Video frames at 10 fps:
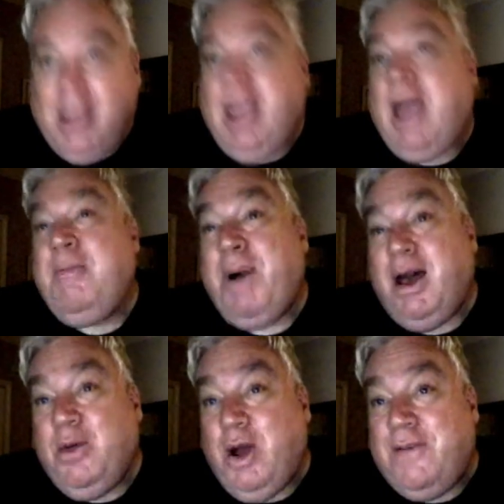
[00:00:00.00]
And by
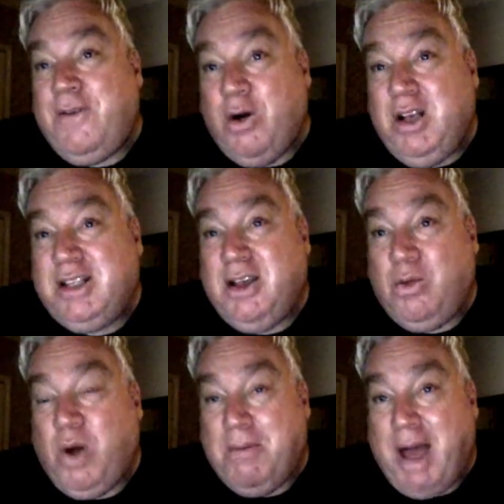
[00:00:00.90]
the way, focus on
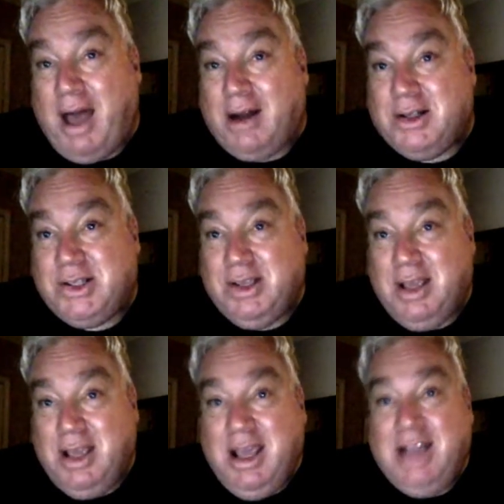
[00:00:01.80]
what matters.
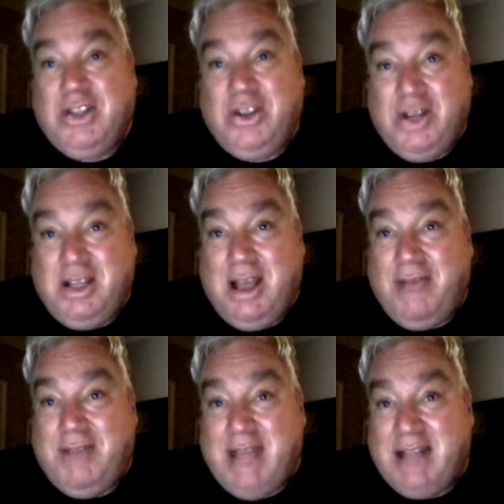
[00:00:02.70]
It's good to
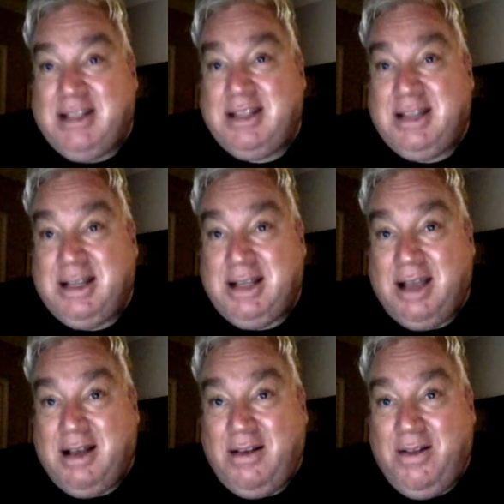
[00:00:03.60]
have dense
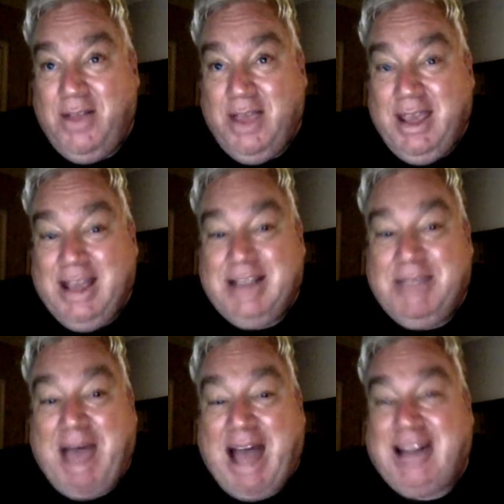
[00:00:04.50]
detail. It's
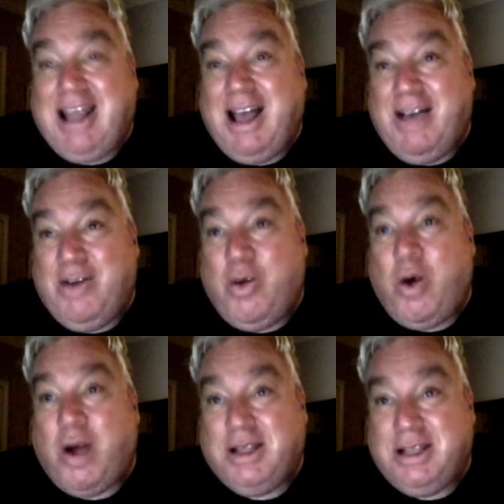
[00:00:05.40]
bad to have
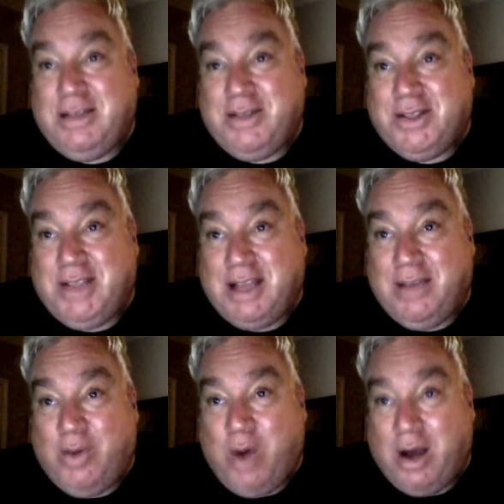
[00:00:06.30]
quantity for the sake
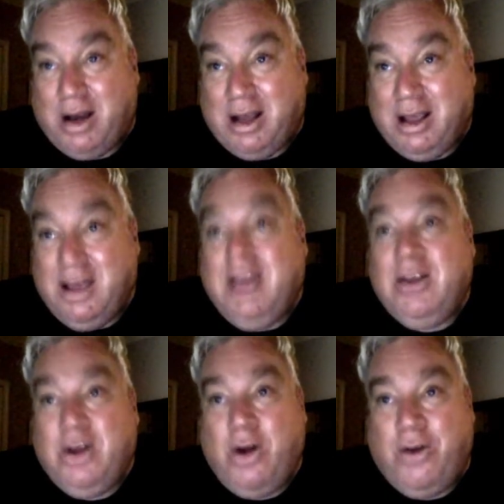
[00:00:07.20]
of quantity.
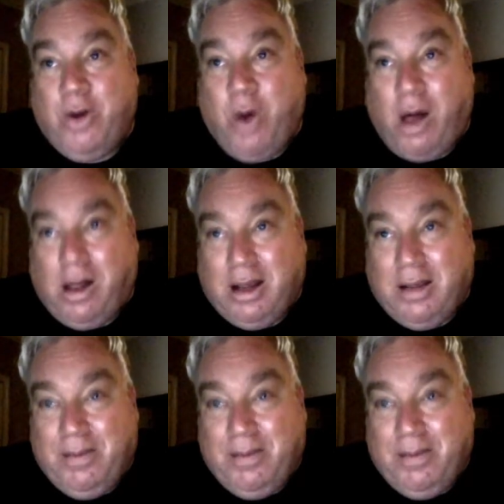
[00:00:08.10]
Go for quality.